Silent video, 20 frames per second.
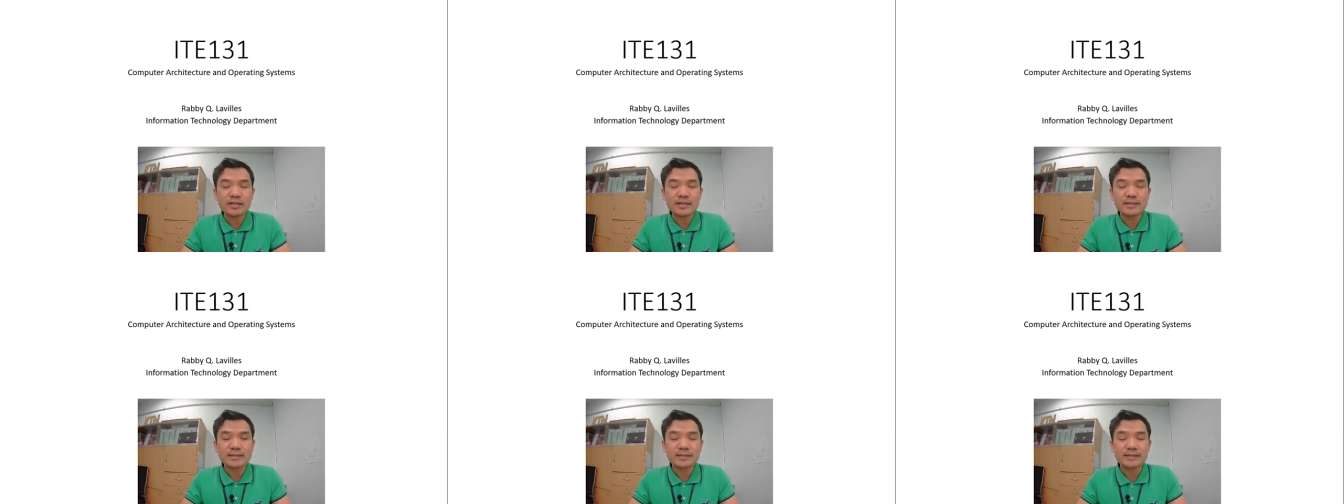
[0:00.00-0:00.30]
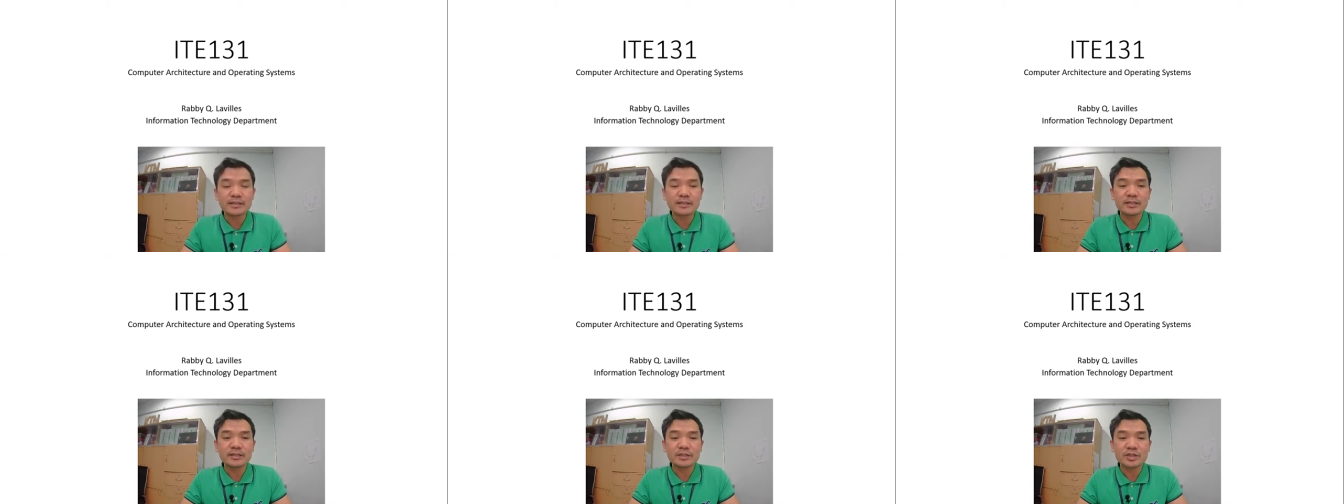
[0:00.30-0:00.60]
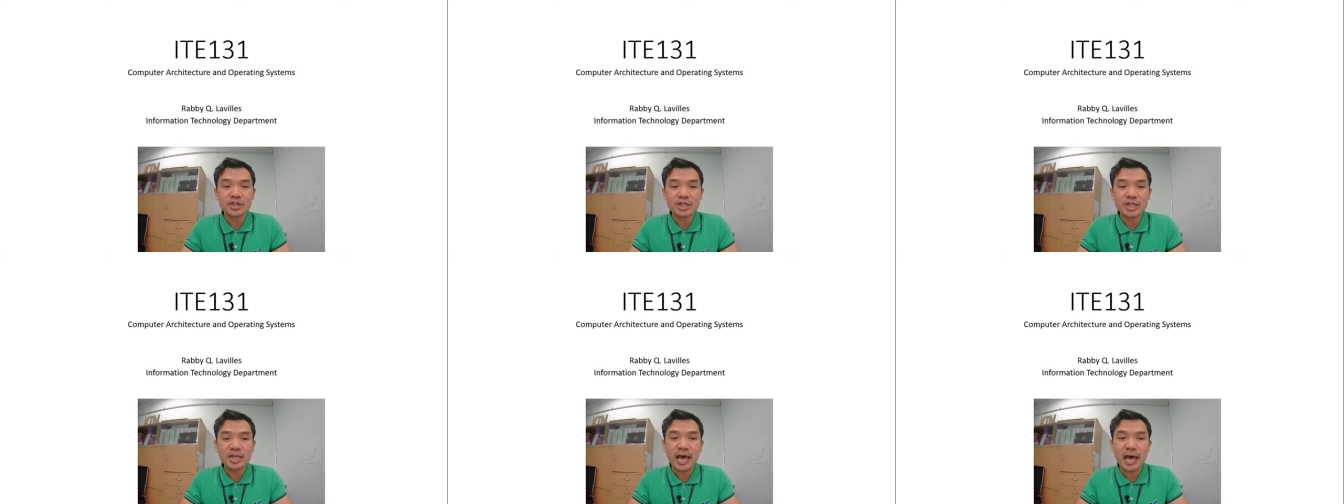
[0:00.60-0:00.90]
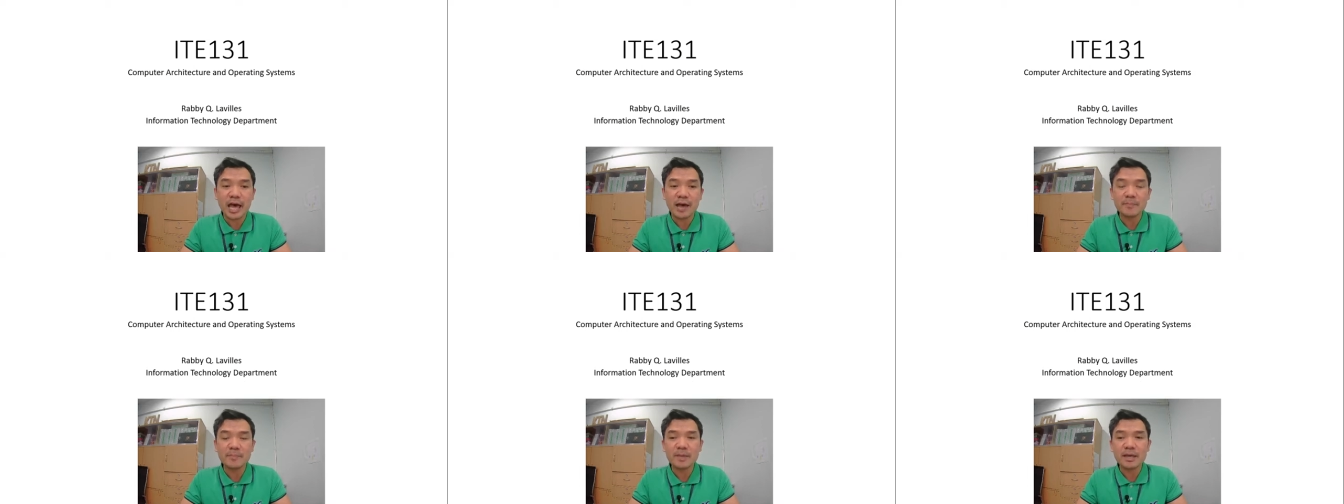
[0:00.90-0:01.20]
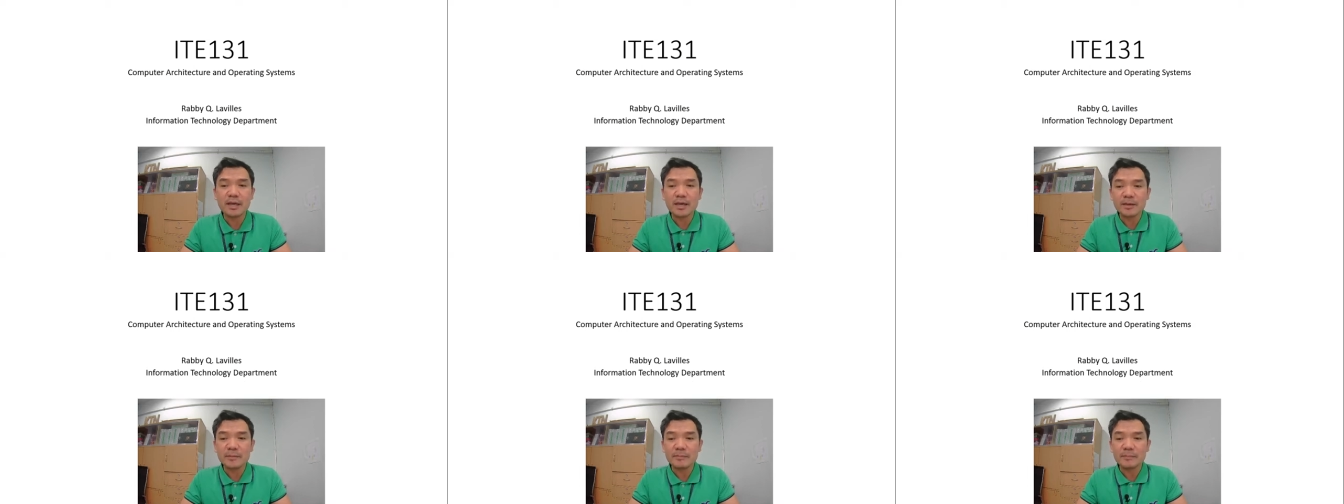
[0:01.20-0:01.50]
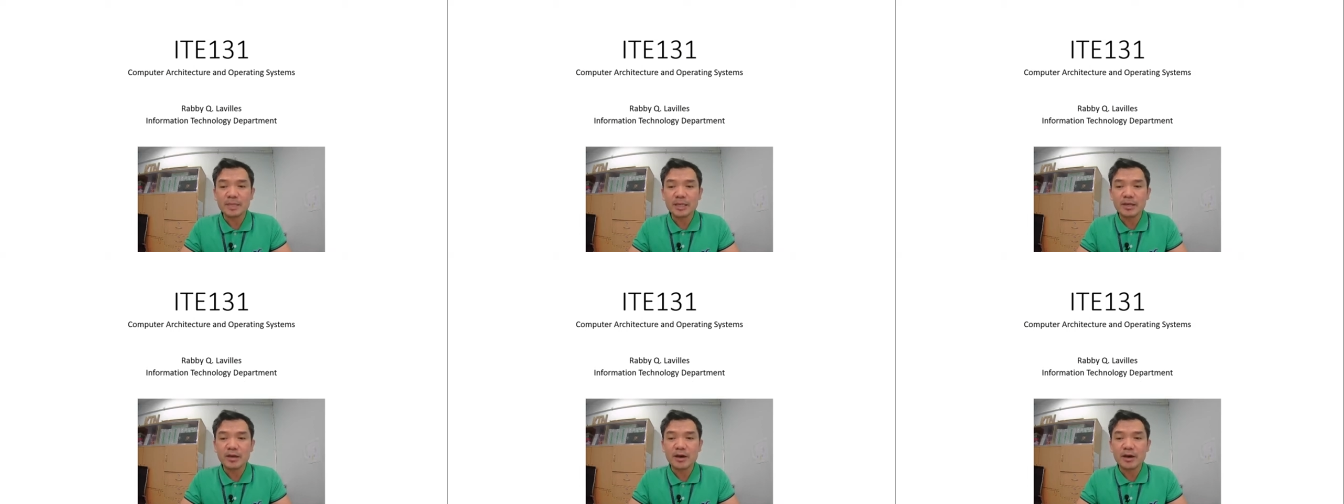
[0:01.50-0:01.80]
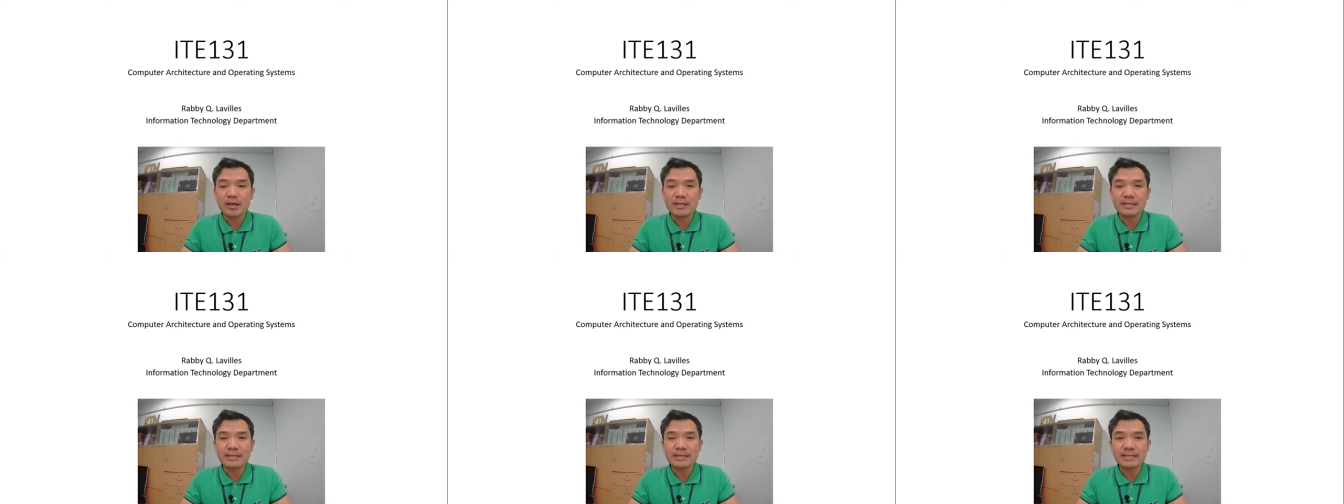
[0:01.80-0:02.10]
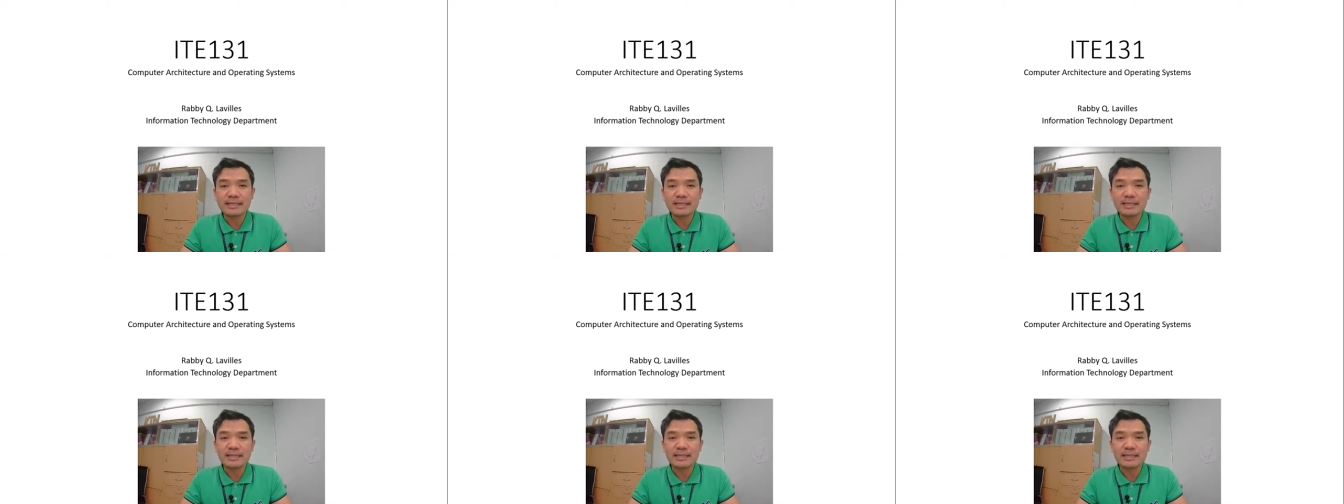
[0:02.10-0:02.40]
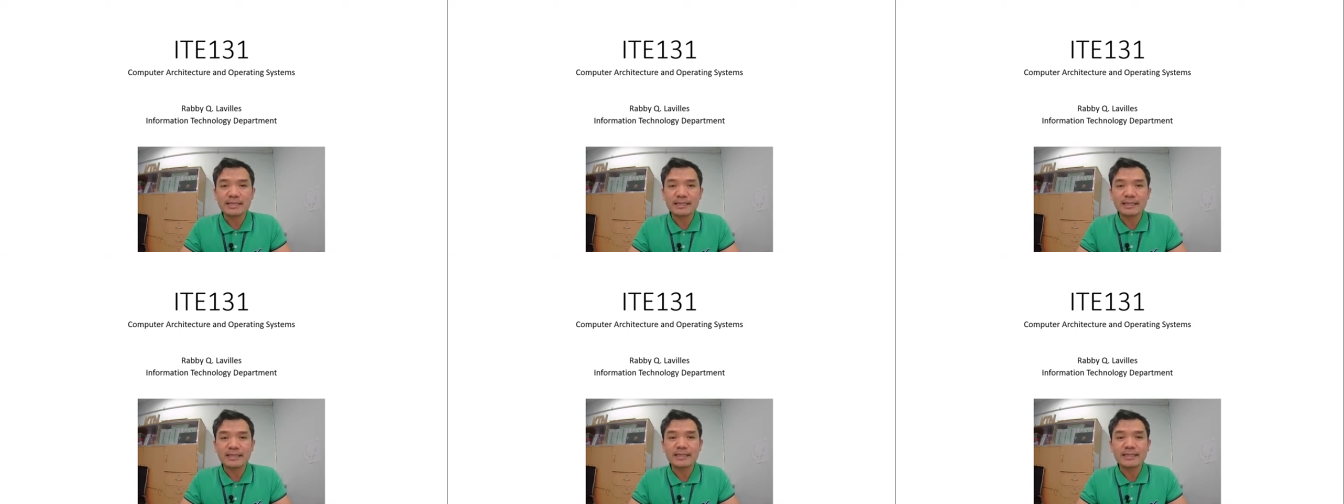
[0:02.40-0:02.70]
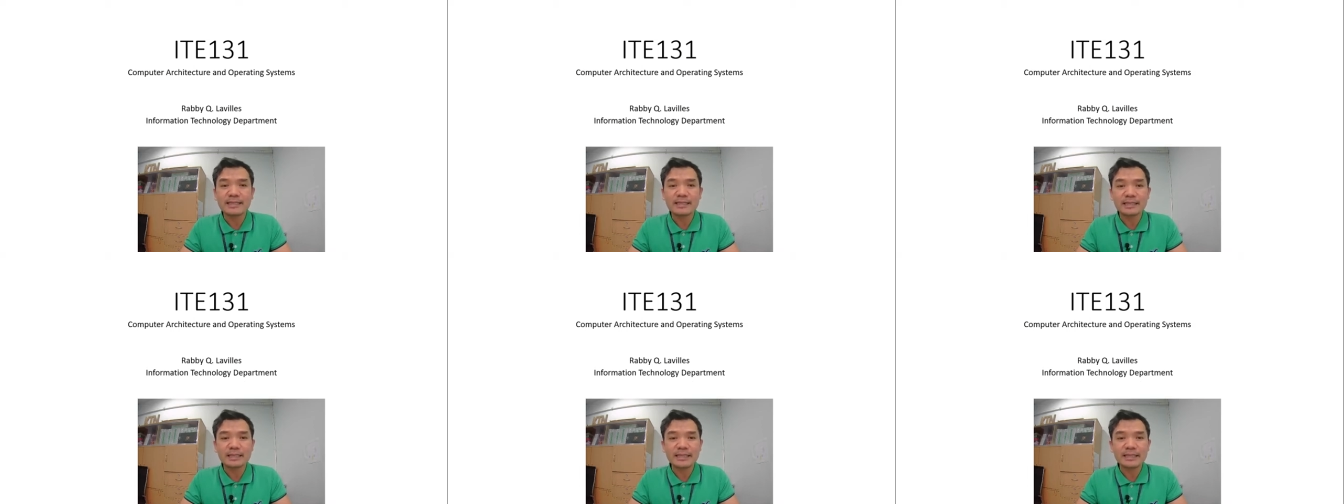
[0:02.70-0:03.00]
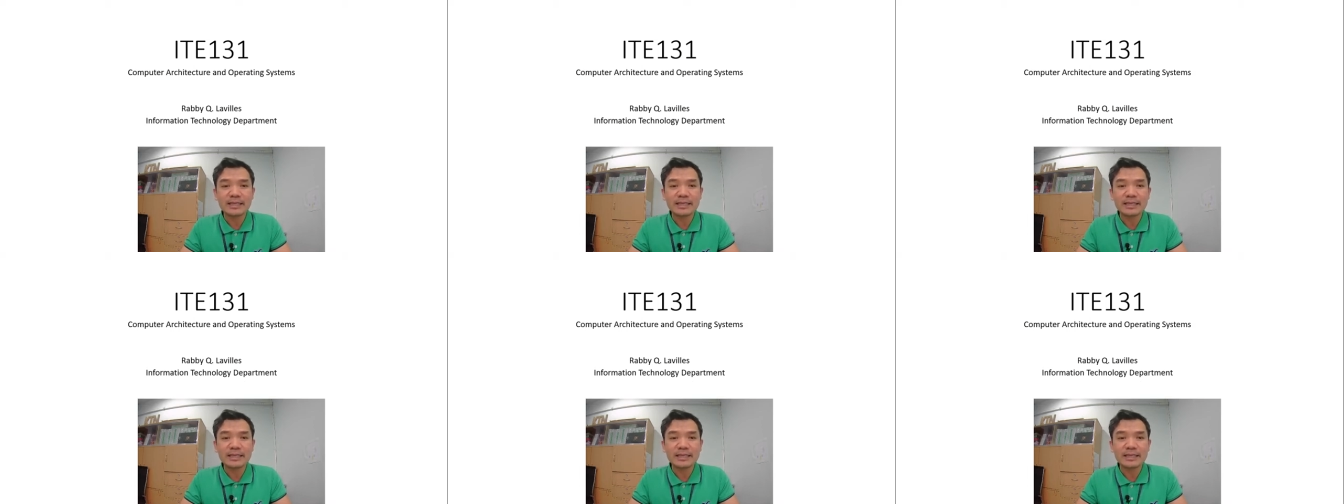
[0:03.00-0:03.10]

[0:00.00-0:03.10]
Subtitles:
Sir Shihab, because he